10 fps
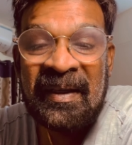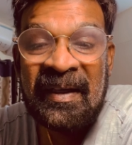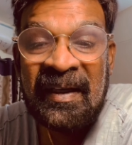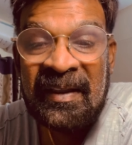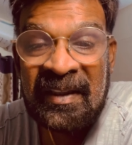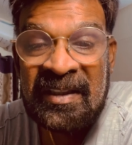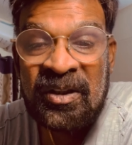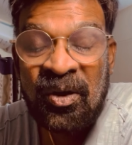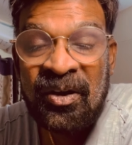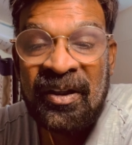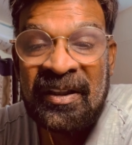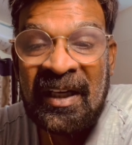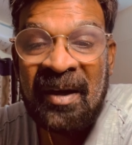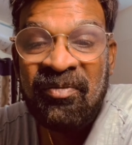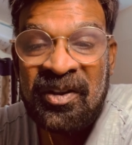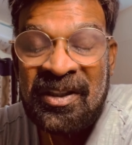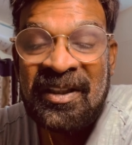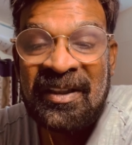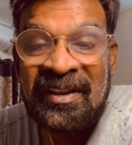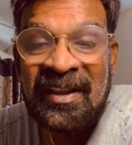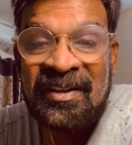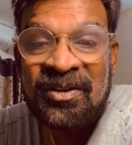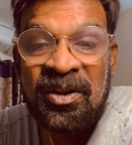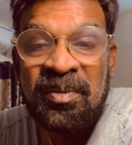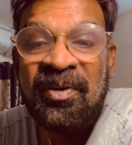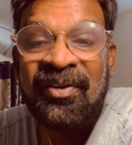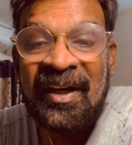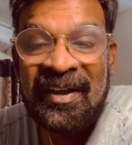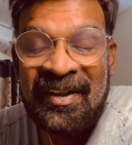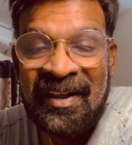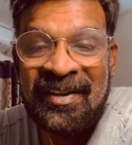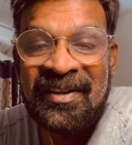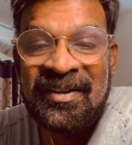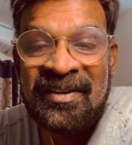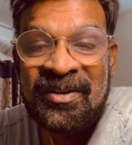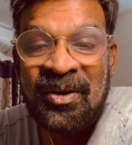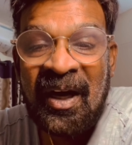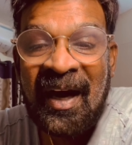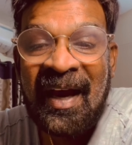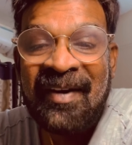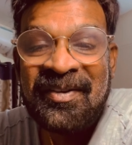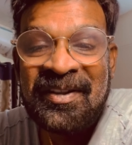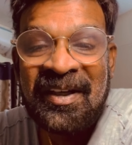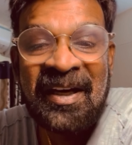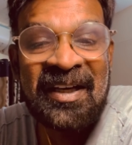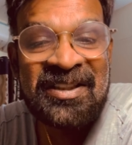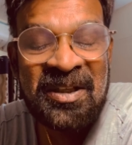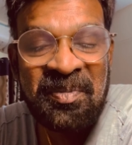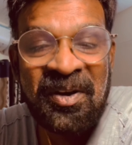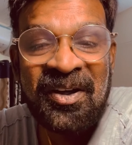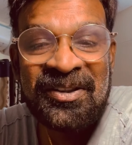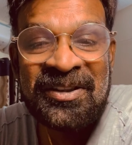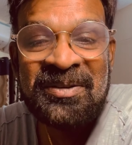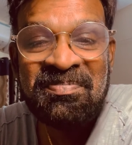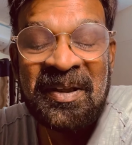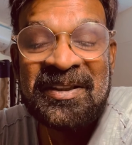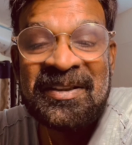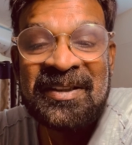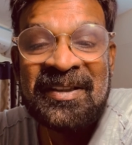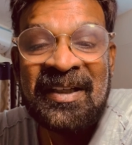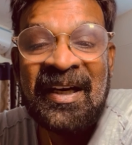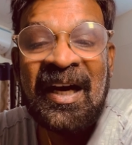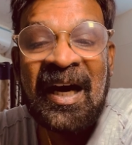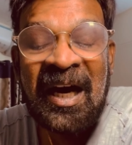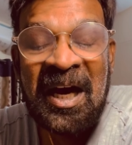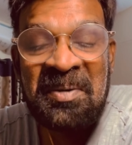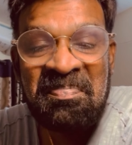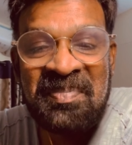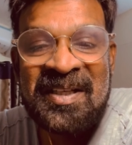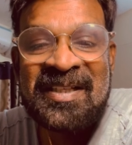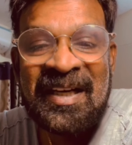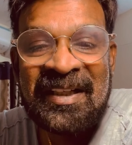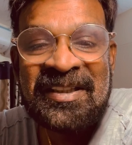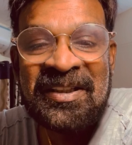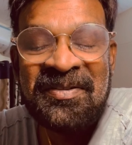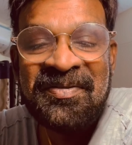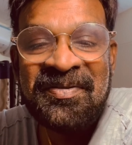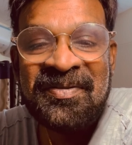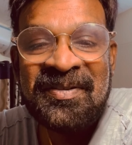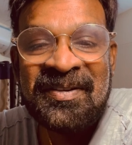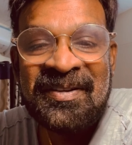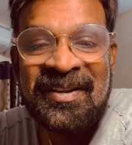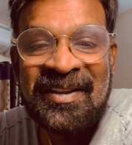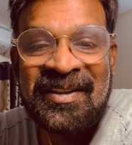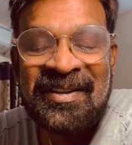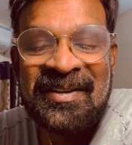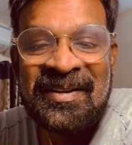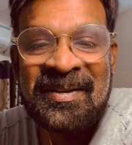In this corona time, visiting there is going to be really dangerous, so I have to take extra precaution, but I must achieve this